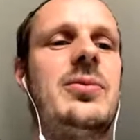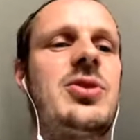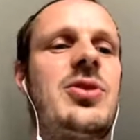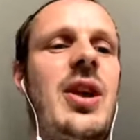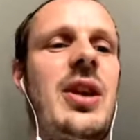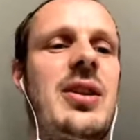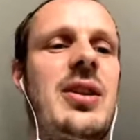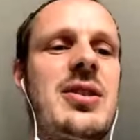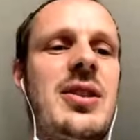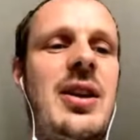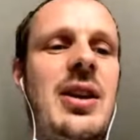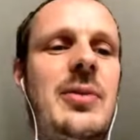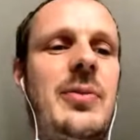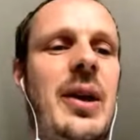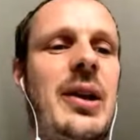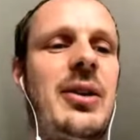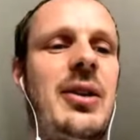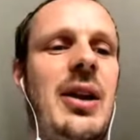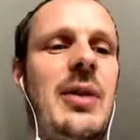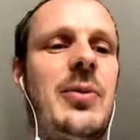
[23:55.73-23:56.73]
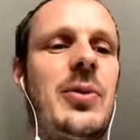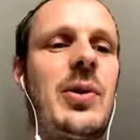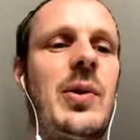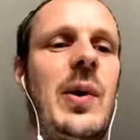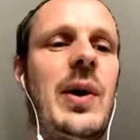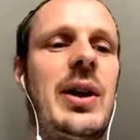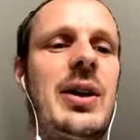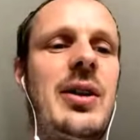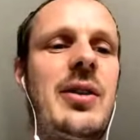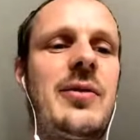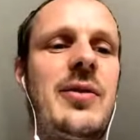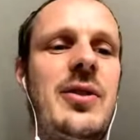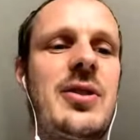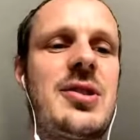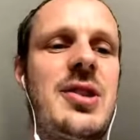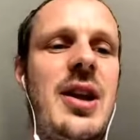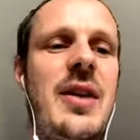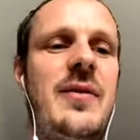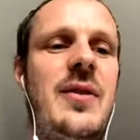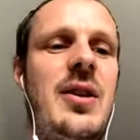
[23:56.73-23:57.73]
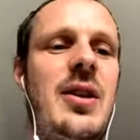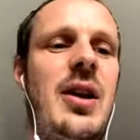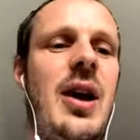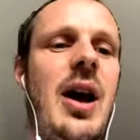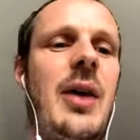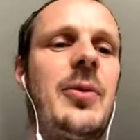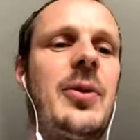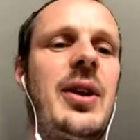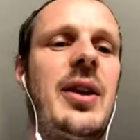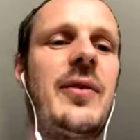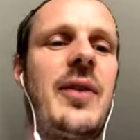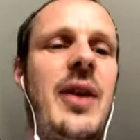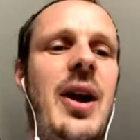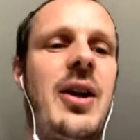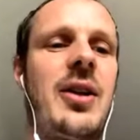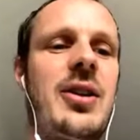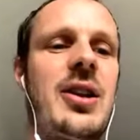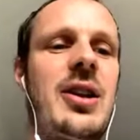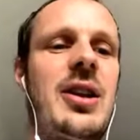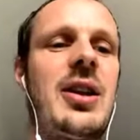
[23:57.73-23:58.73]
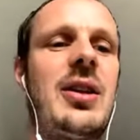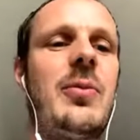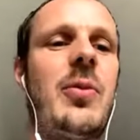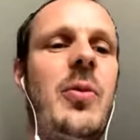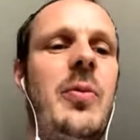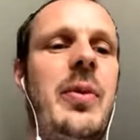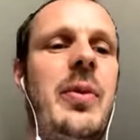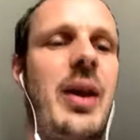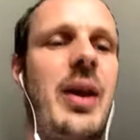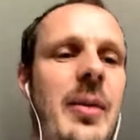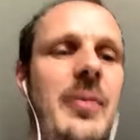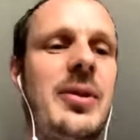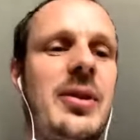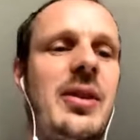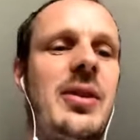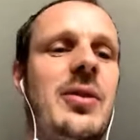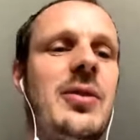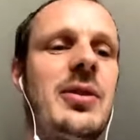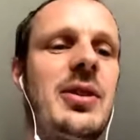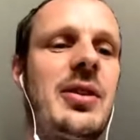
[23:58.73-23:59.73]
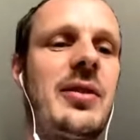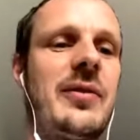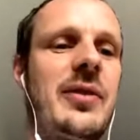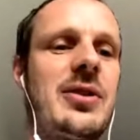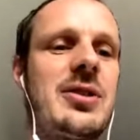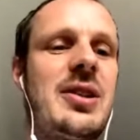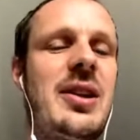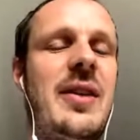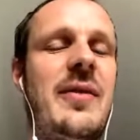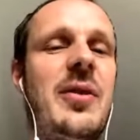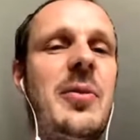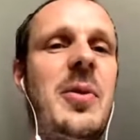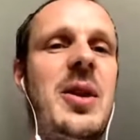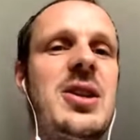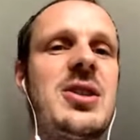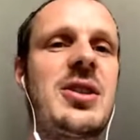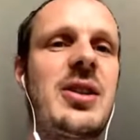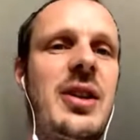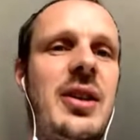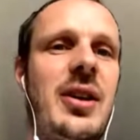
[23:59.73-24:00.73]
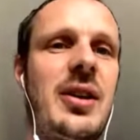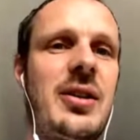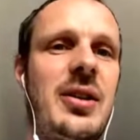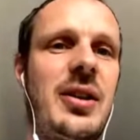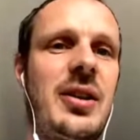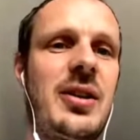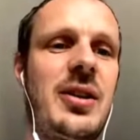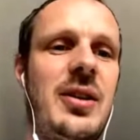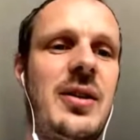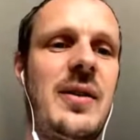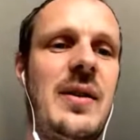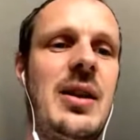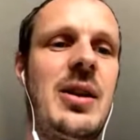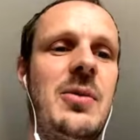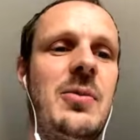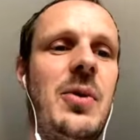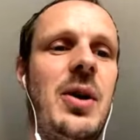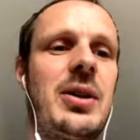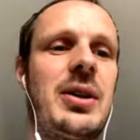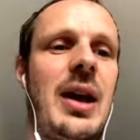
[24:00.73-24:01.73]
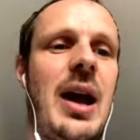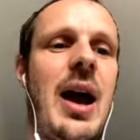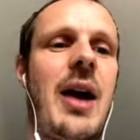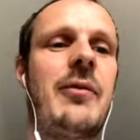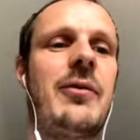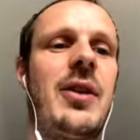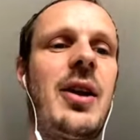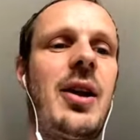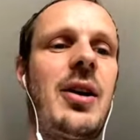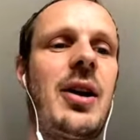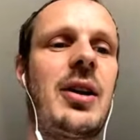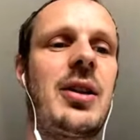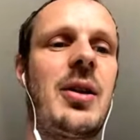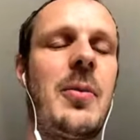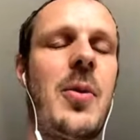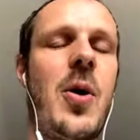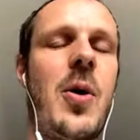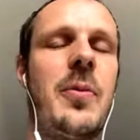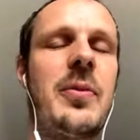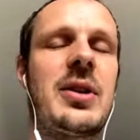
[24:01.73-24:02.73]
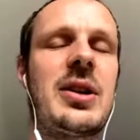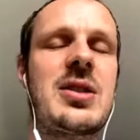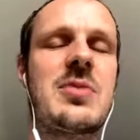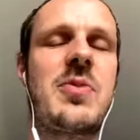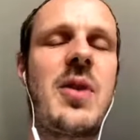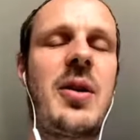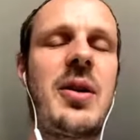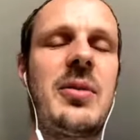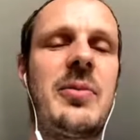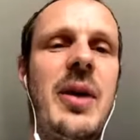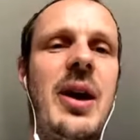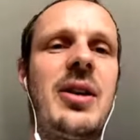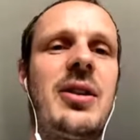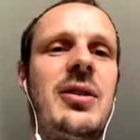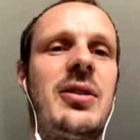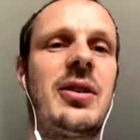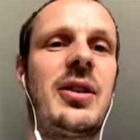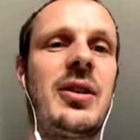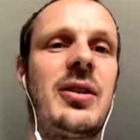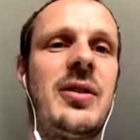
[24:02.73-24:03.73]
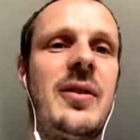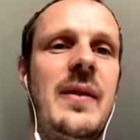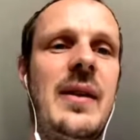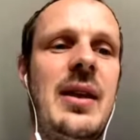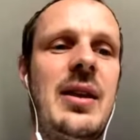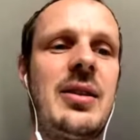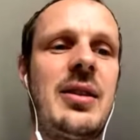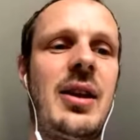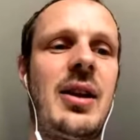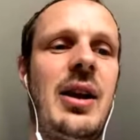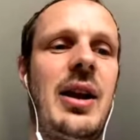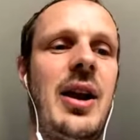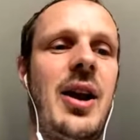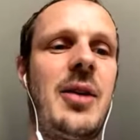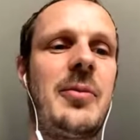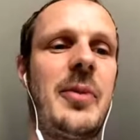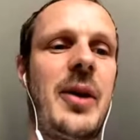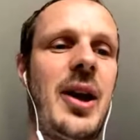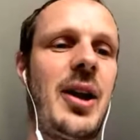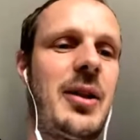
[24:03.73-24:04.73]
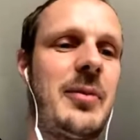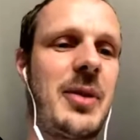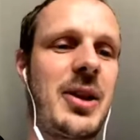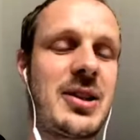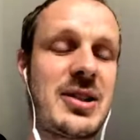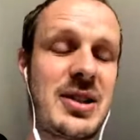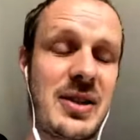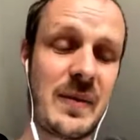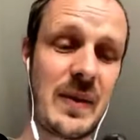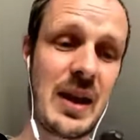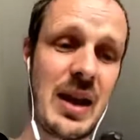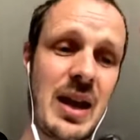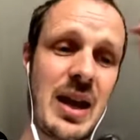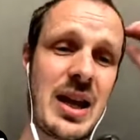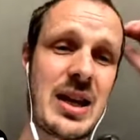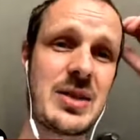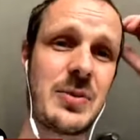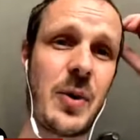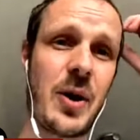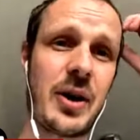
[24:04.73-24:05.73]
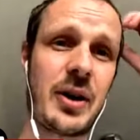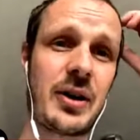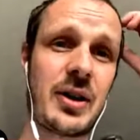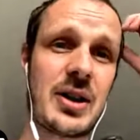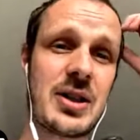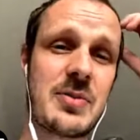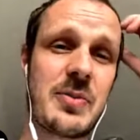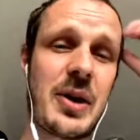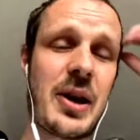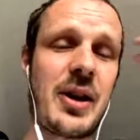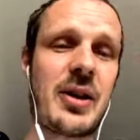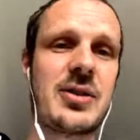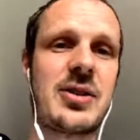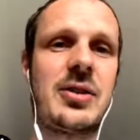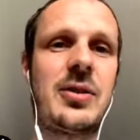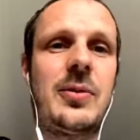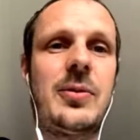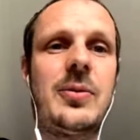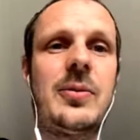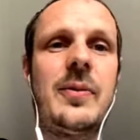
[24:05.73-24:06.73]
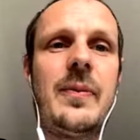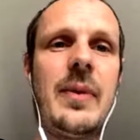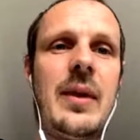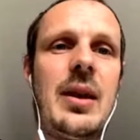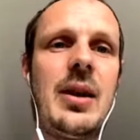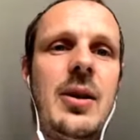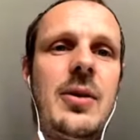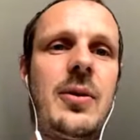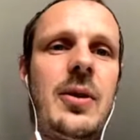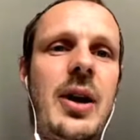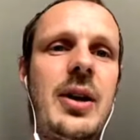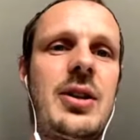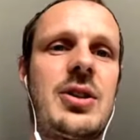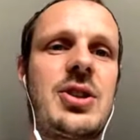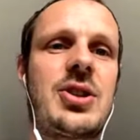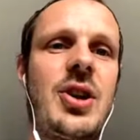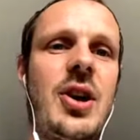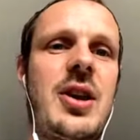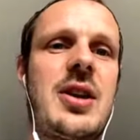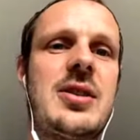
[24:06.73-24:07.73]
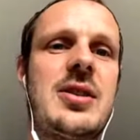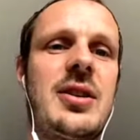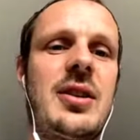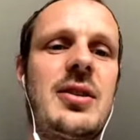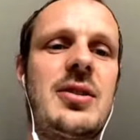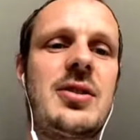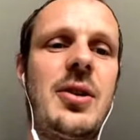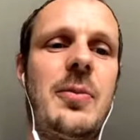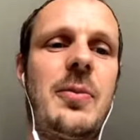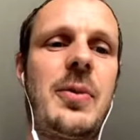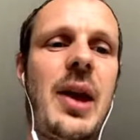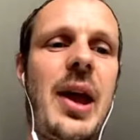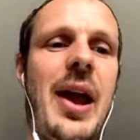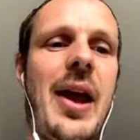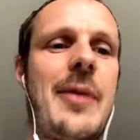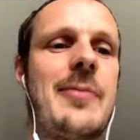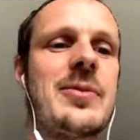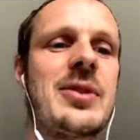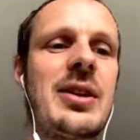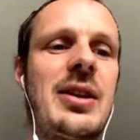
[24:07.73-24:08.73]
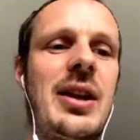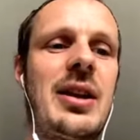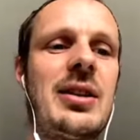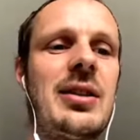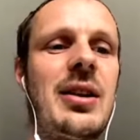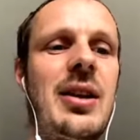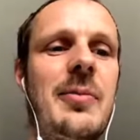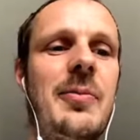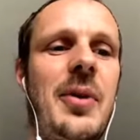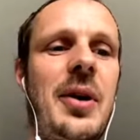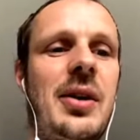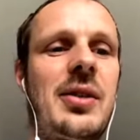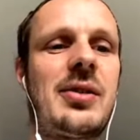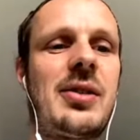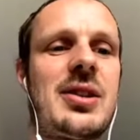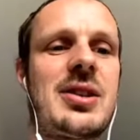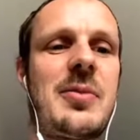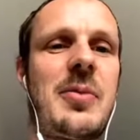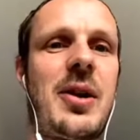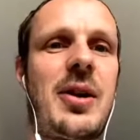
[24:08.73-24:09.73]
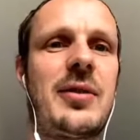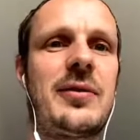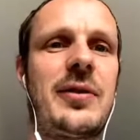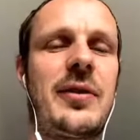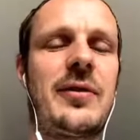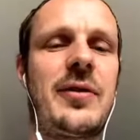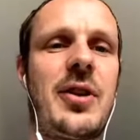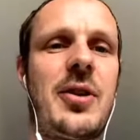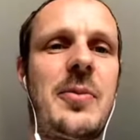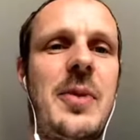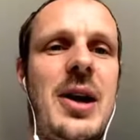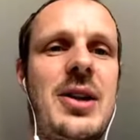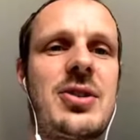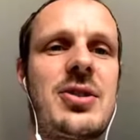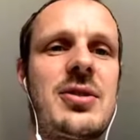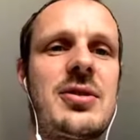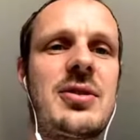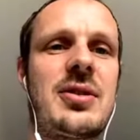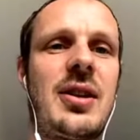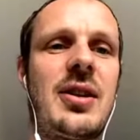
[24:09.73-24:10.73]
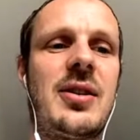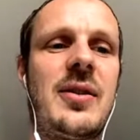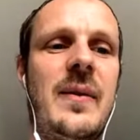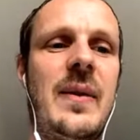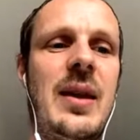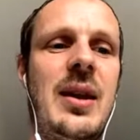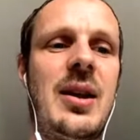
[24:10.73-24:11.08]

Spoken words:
trying to sign a winger that would go into the first 11, I wouldn't even guarantee he will be able to go into the first 11 immediately. I think what they have there at the moment is probably better than Leon Bailey, because he's one of these players who kind of shines in some games and then he might disappear for a few matches, and